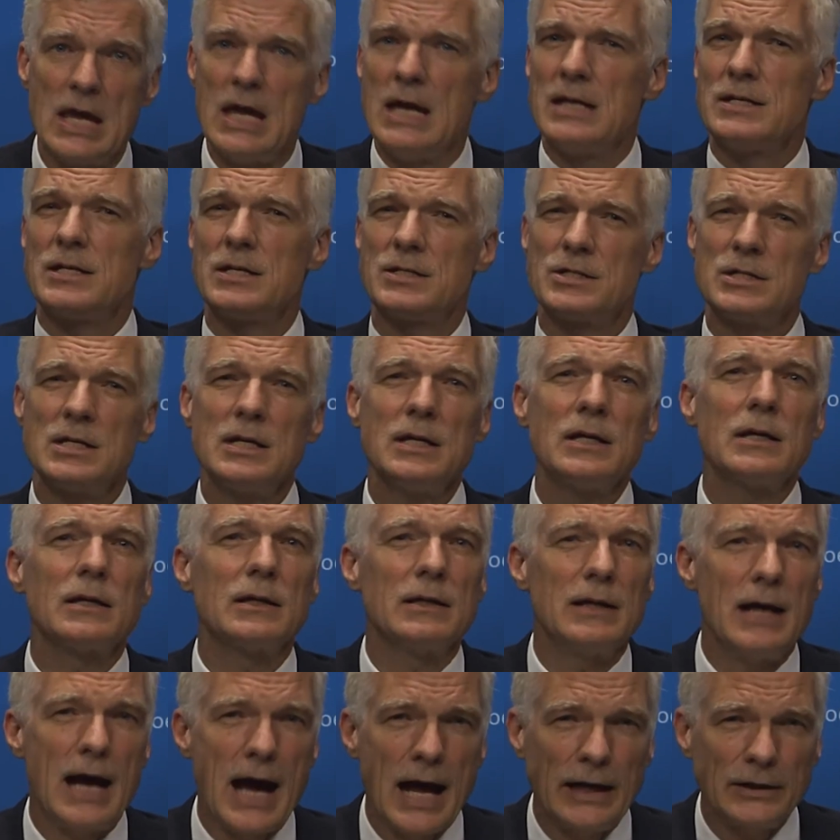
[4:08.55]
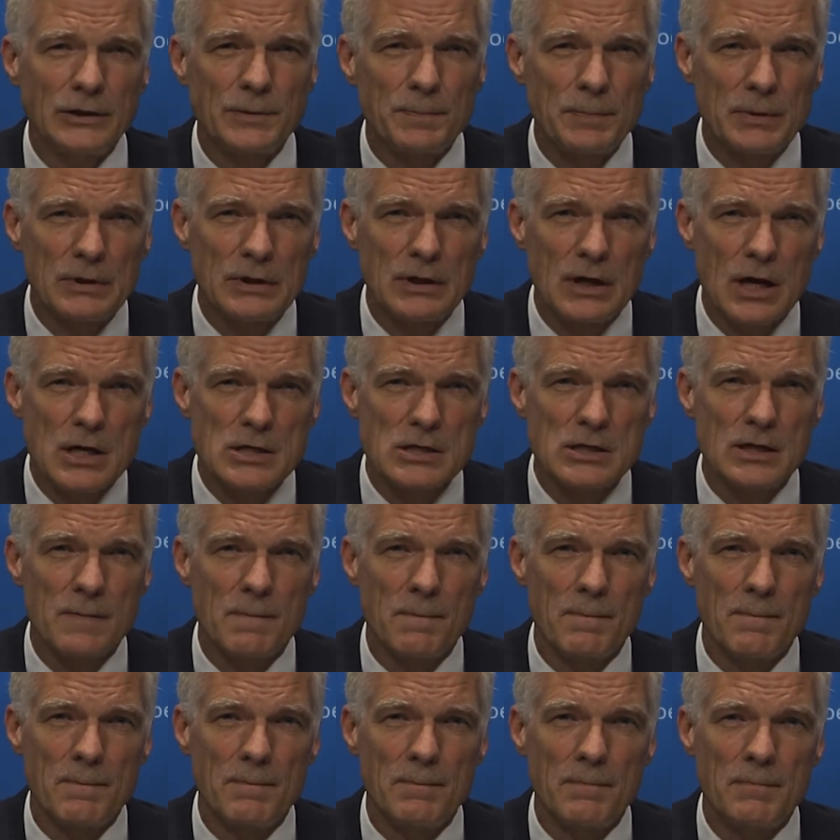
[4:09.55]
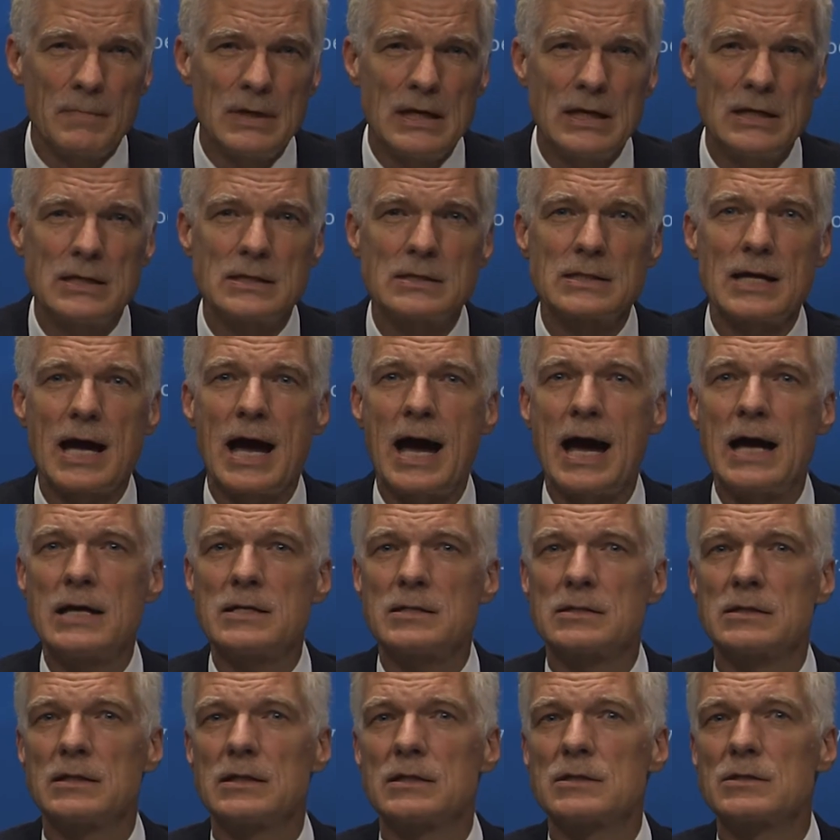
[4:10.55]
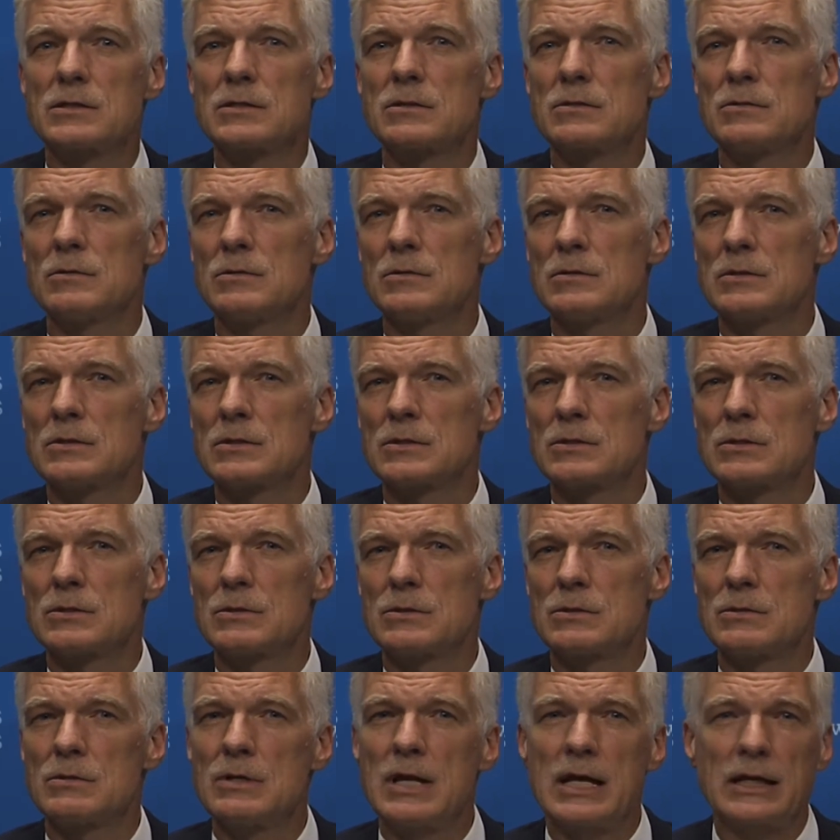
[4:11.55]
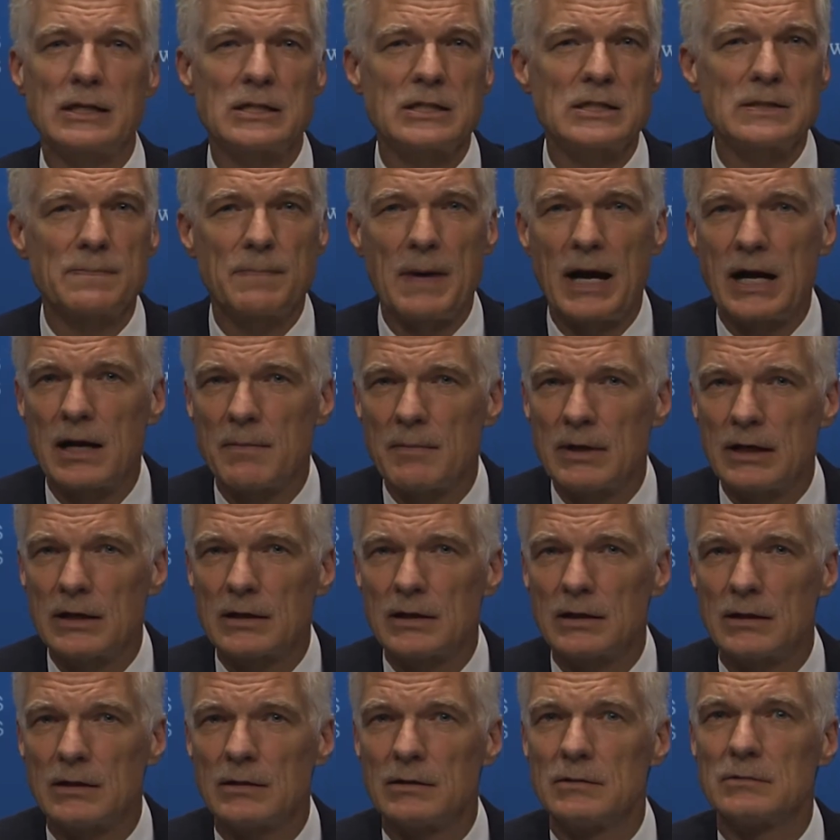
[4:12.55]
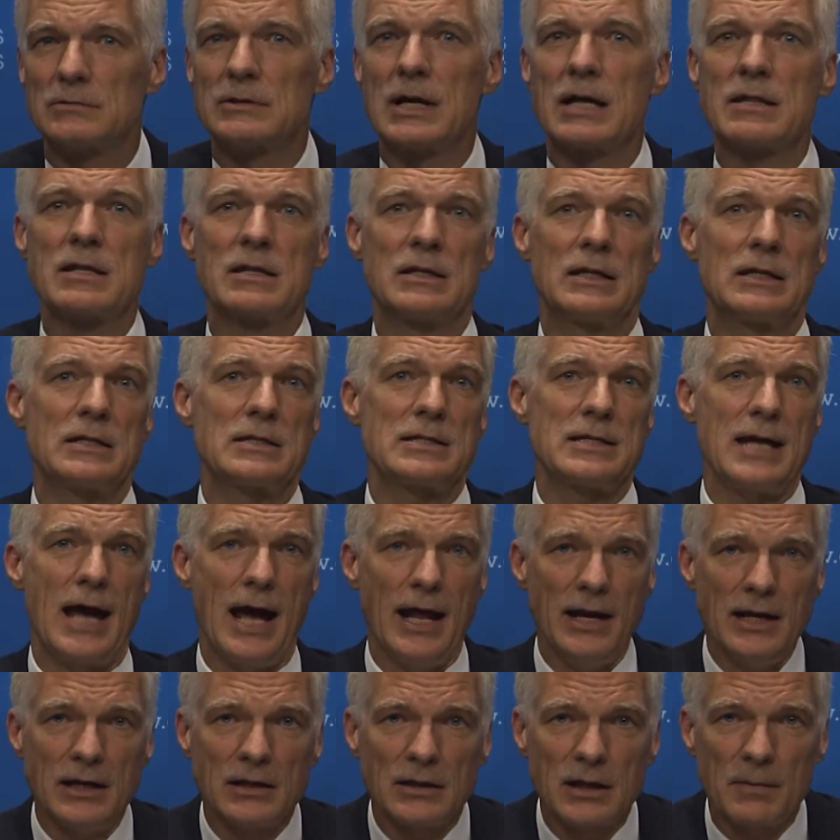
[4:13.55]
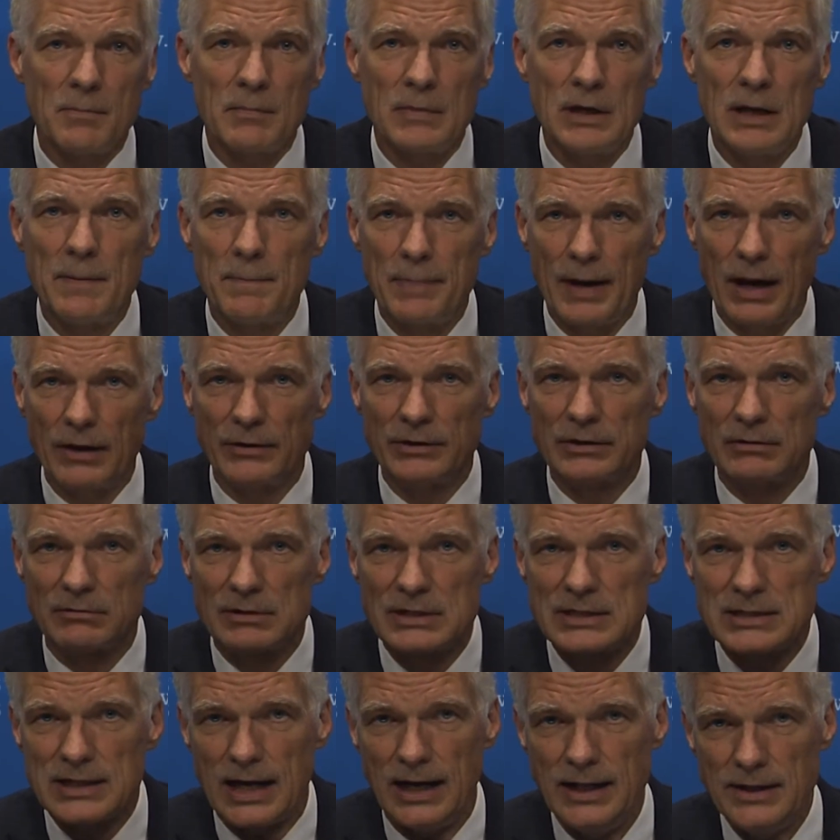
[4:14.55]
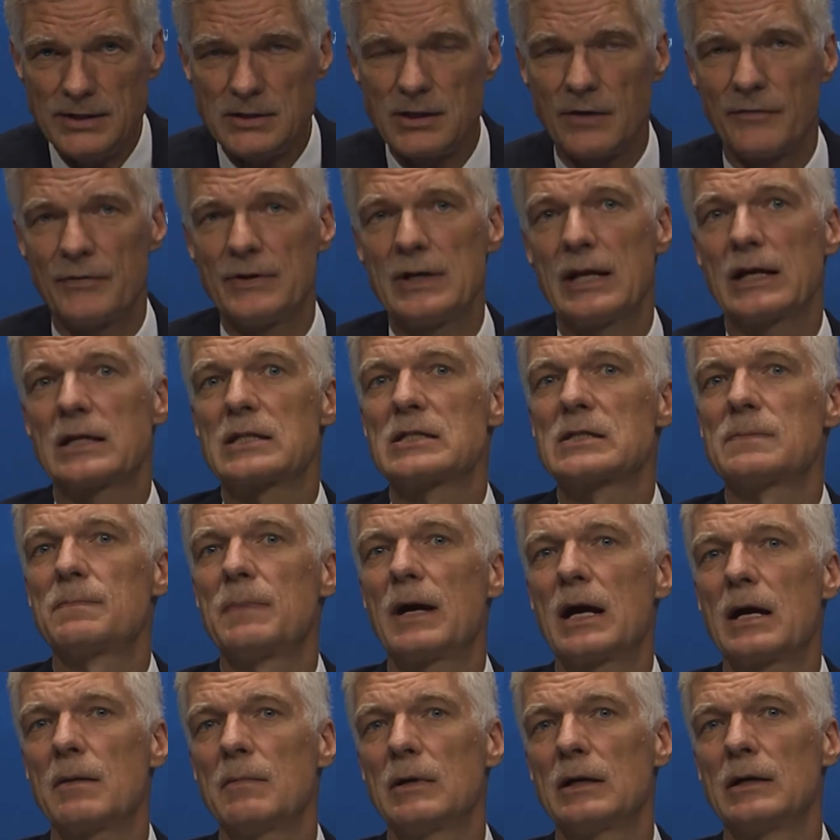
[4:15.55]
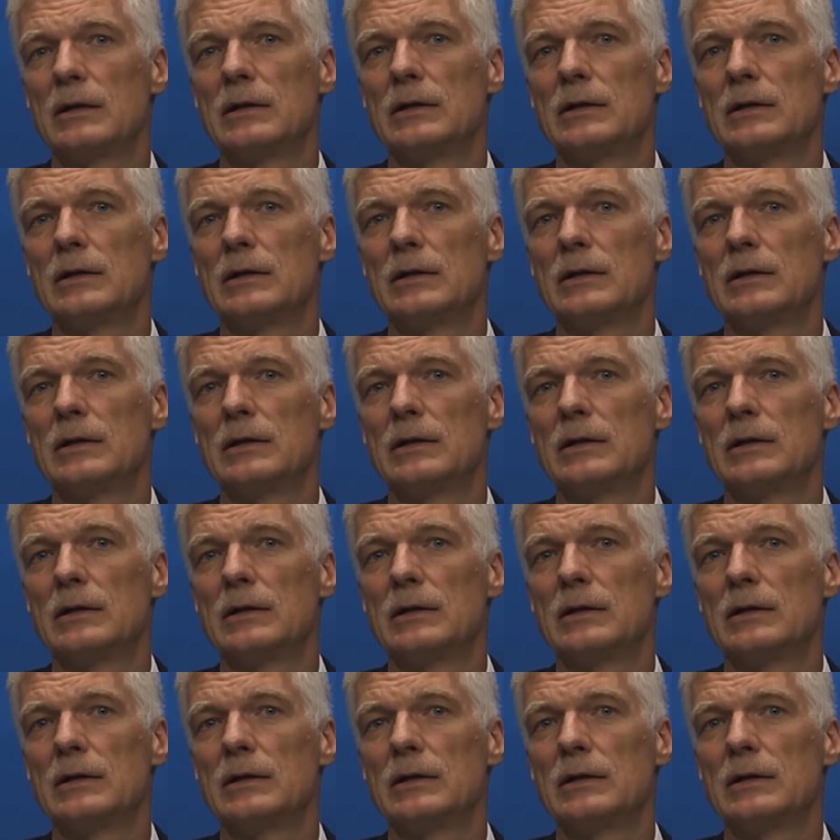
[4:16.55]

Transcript: Teaching entrepreneurship means asking students to do an experiment rather than telling them about the results of an experiment.